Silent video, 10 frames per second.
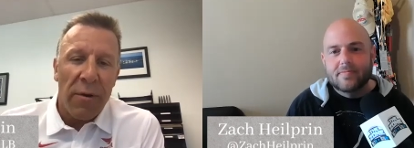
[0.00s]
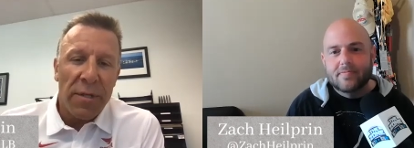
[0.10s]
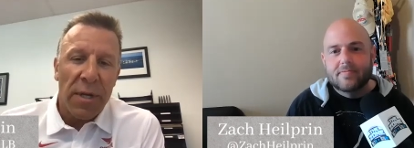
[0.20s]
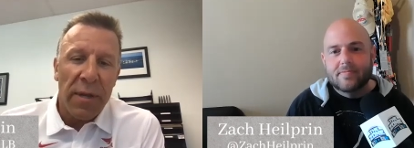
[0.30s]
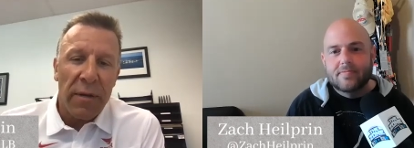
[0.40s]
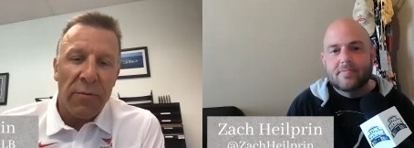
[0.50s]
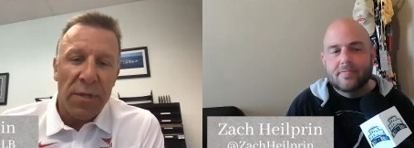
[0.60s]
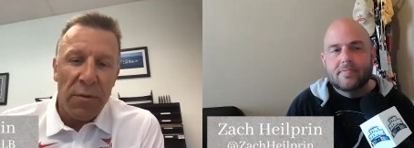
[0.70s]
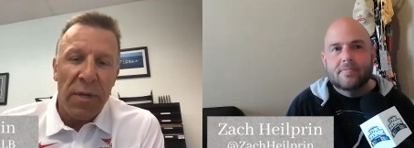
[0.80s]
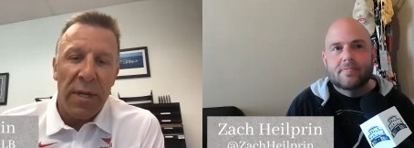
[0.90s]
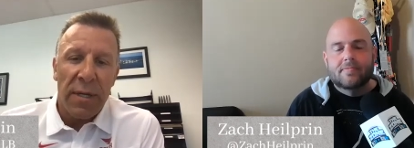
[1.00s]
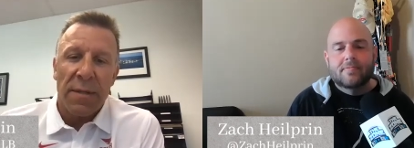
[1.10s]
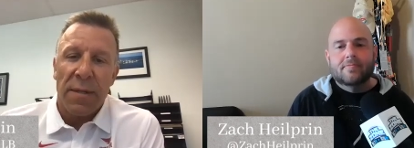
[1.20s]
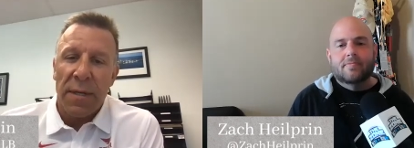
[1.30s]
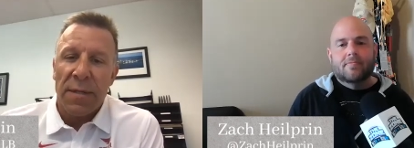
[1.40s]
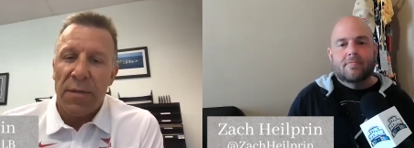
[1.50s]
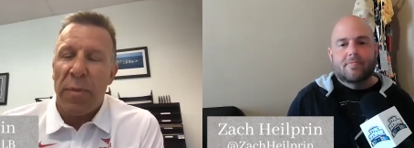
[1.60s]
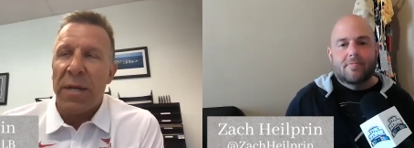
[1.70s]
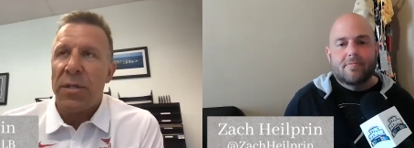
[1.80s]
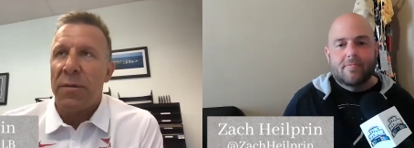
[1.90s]
Speaker 1: which I think was unique and, and
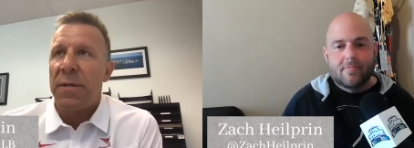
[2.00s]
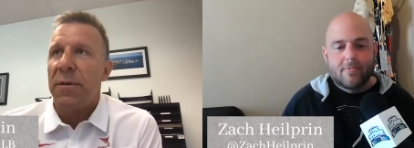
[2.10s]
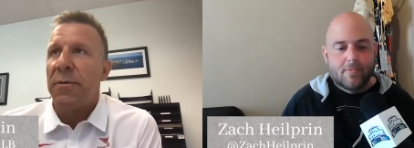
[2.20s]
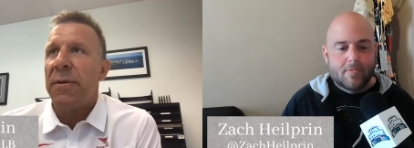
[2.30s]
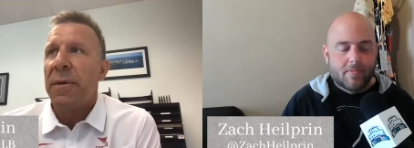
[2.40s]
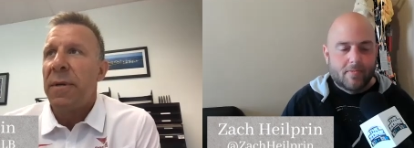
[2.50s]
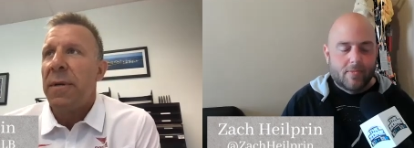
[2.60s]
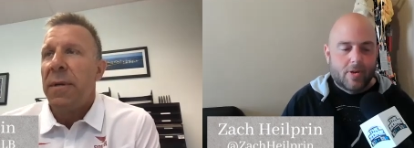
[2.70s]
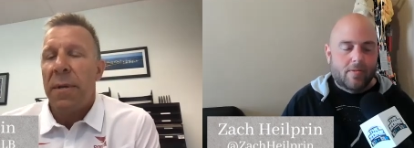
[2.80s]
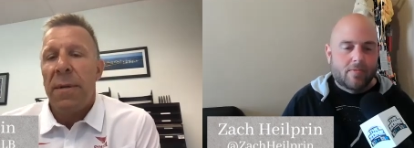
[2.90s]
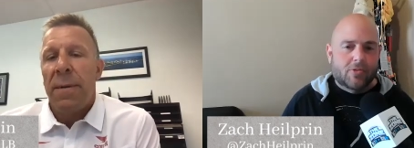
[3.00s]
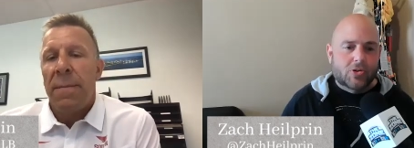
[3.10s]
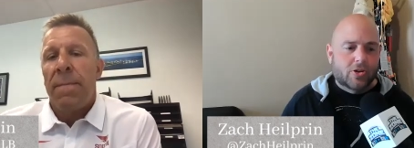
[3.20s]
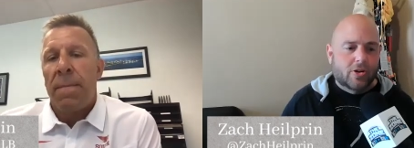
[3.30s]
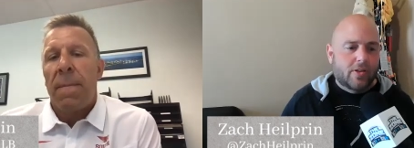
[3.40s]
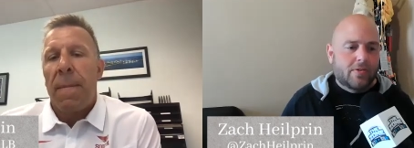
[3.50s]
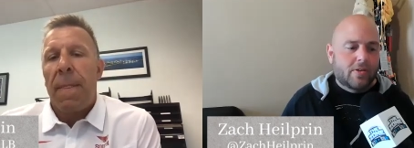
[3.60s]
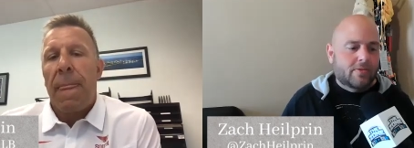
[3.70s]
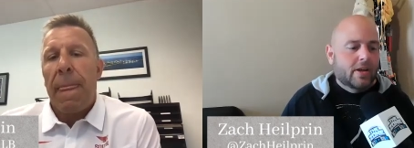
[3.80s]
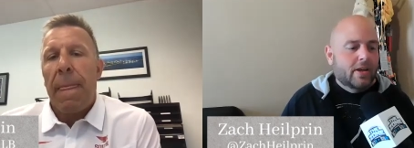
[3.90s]
special too. Yeah, for sure.
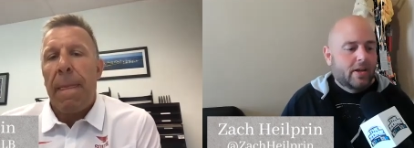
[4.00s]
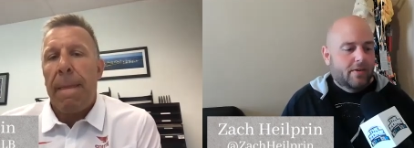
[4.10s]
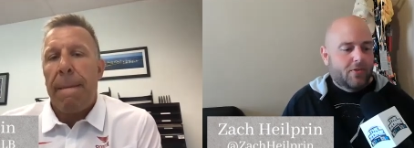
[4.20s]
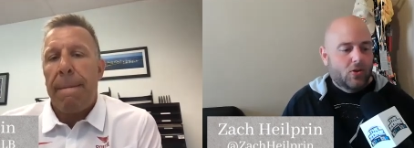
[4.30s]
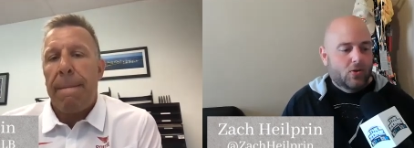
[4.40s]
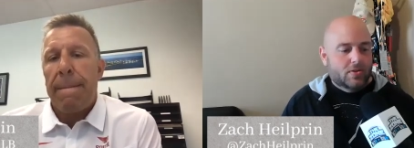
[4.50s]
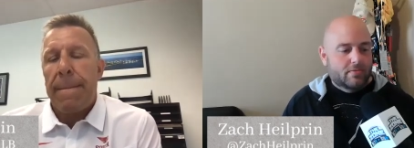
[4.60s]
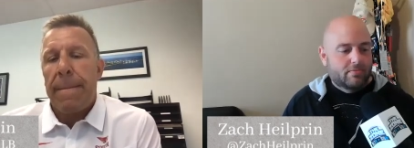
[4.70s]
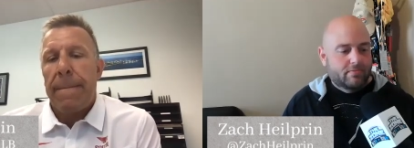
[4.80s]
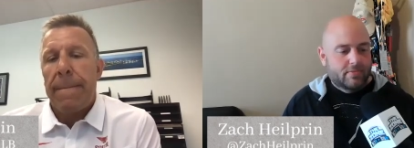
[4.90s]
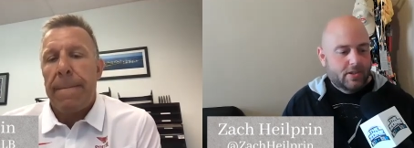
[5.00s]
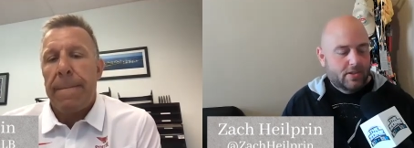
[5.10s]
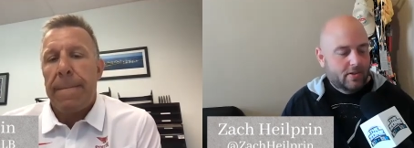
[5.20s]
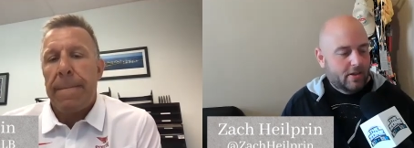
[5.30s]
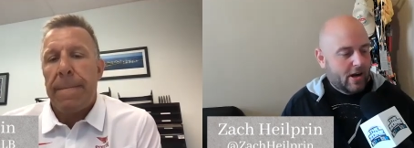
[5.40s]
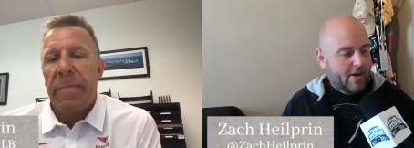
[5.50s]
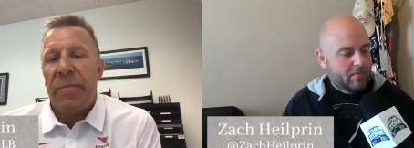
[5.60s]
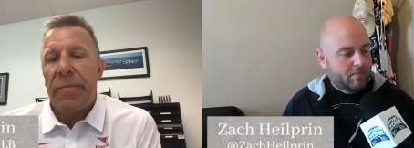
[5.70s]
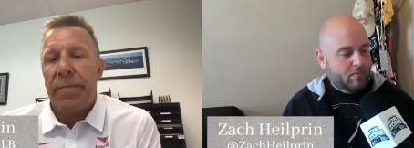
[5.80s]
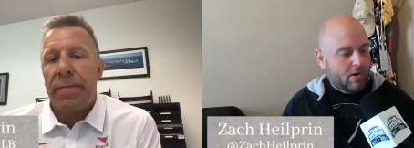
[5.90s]
it, for those that are
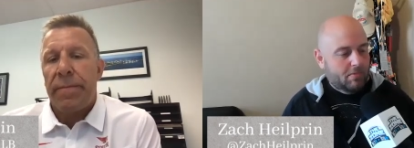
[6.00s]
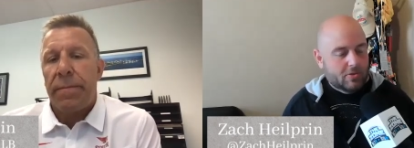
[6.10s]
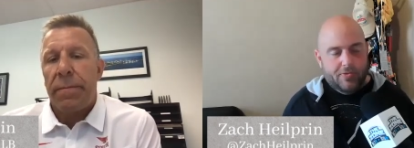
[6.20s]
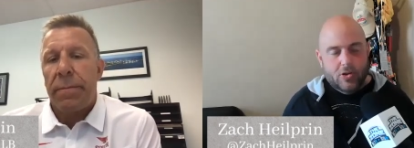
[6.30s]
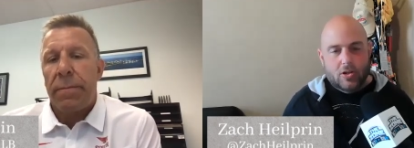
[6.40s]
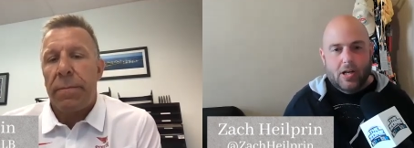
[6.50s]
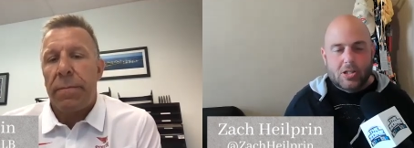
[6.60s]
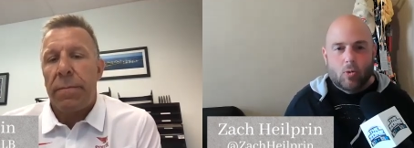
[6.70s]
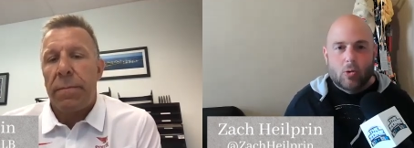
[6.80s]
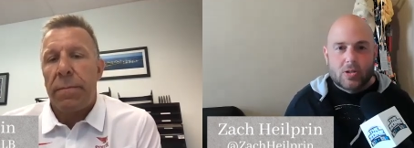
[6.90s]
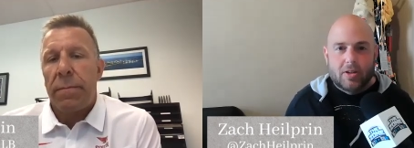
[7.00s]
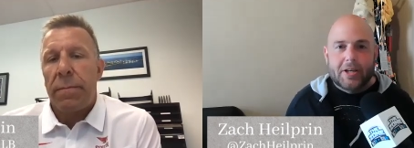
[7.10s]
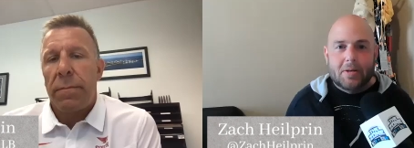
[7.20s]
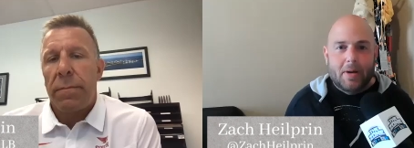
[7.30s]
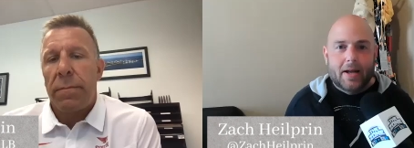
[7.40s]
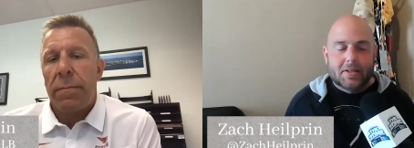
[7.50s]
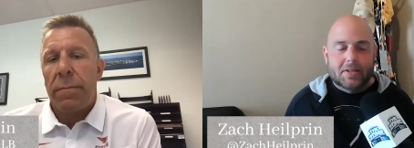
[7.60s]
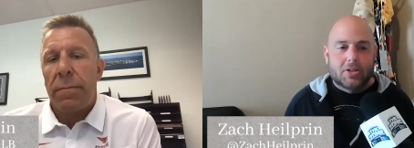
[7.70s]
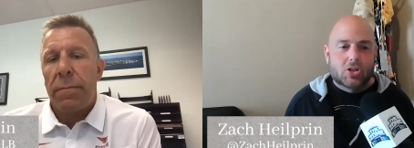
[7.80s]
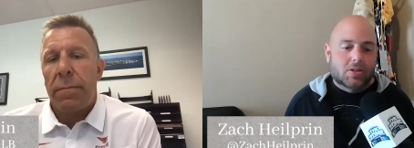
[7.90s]
having
Speaker 2: problems visualizing what it was like in
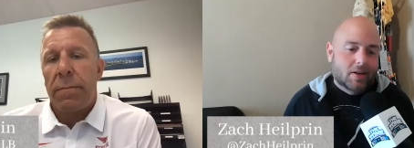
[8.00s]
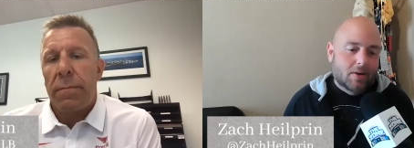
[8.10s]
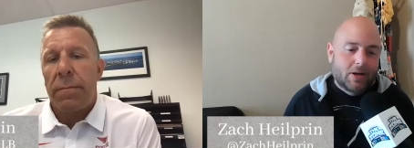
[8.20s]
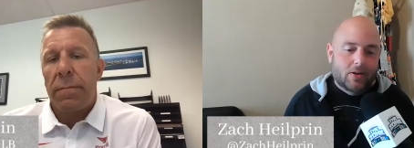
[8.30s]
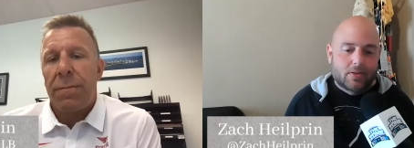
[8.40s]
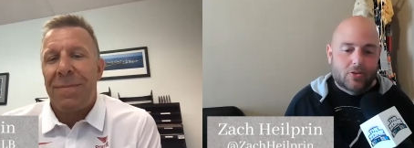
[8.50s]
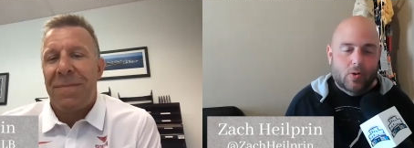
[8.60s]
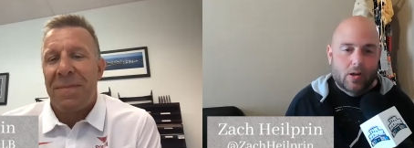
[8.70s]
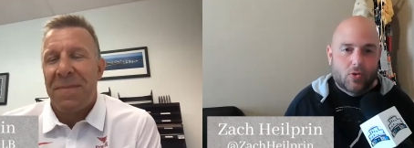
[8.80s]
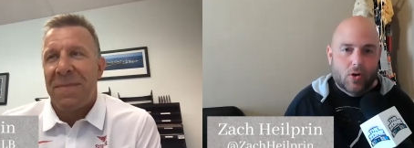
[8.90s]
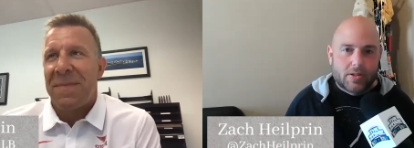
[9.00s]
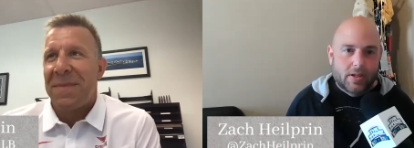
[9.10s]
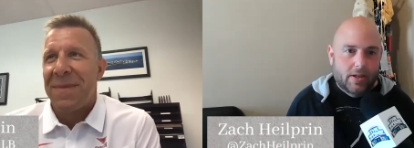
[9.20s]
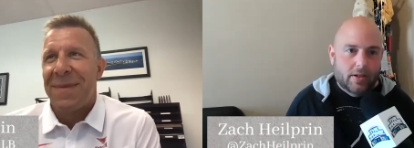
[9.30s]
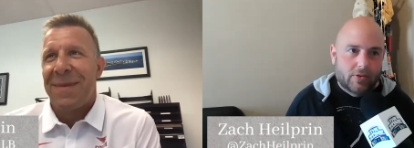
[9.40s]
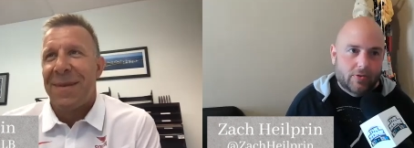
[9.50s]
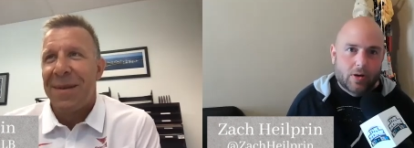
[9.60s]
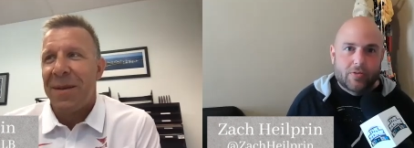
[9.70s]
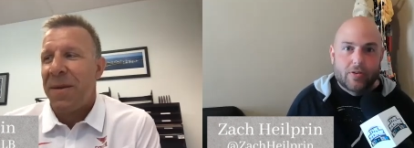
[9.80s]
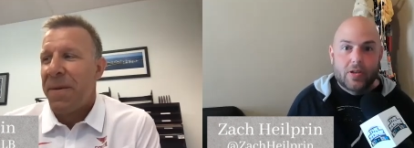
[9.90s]
Madison, just think about the 2014 and
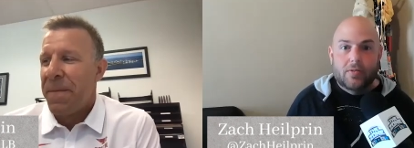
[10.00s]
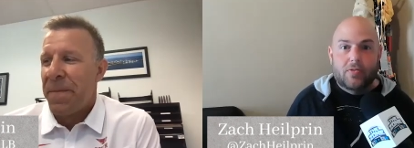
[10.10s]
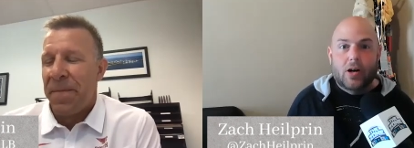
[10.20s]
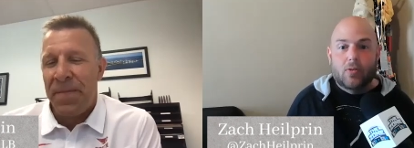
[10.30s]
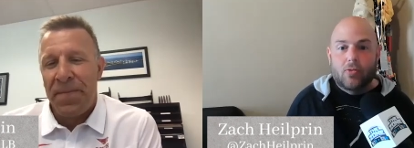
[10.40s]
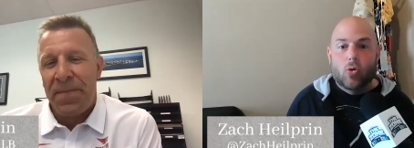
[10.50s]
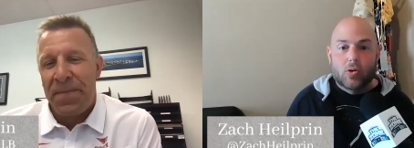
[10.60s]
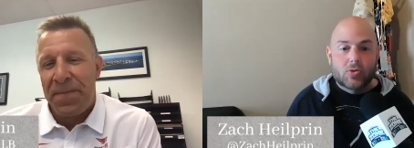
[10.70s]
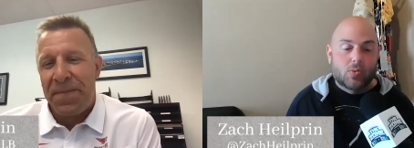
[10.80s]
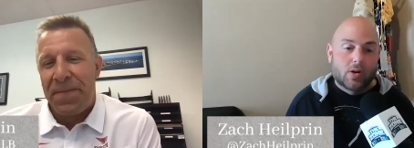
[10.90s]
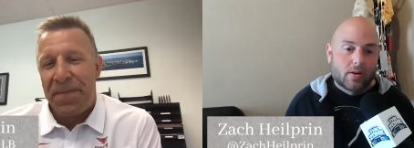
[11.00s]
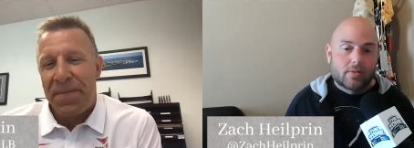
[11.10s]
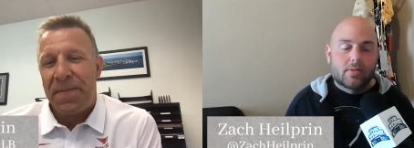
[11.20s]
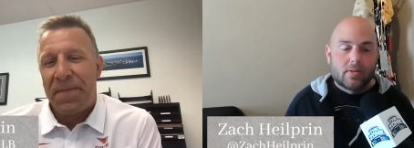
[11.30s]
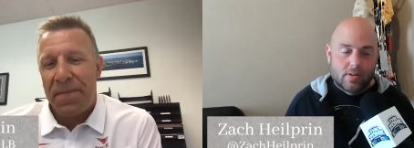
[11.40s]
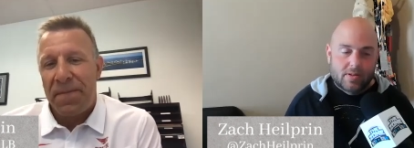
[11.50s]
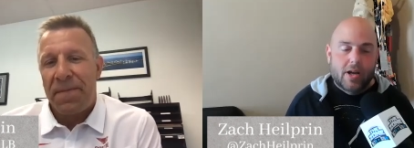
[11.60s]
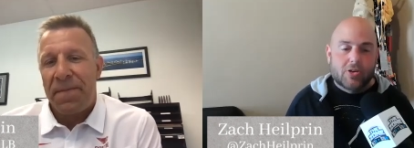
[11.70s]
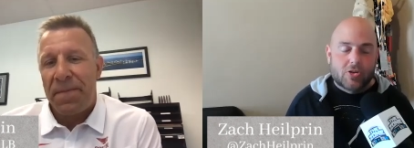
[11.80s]
2015 Final Fours where State